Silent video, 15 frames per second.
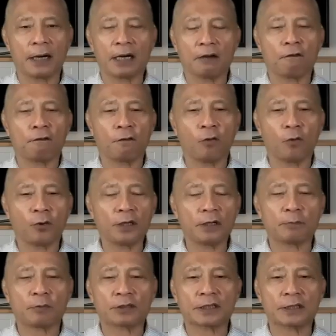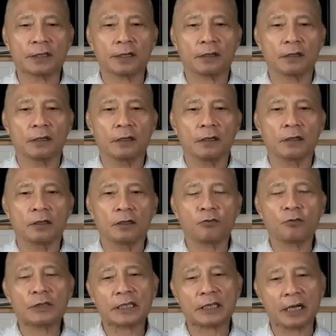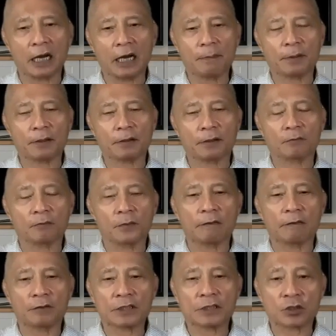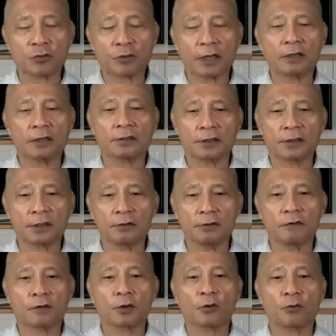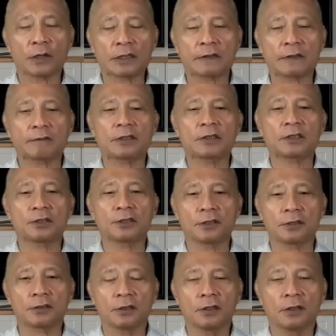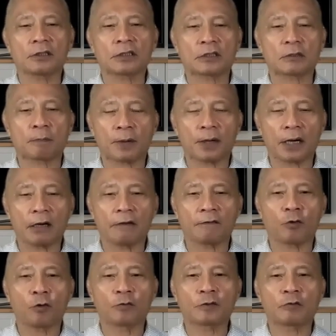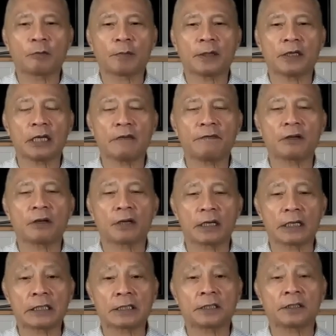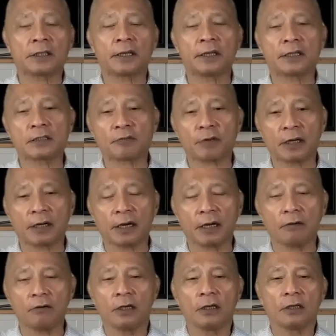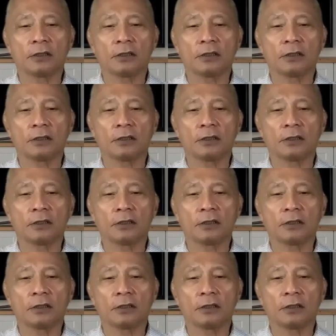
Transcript: by 40%. You know what's going to happen? If this trend continues for the rest of this year, the supply of homes will be even less than it is right now.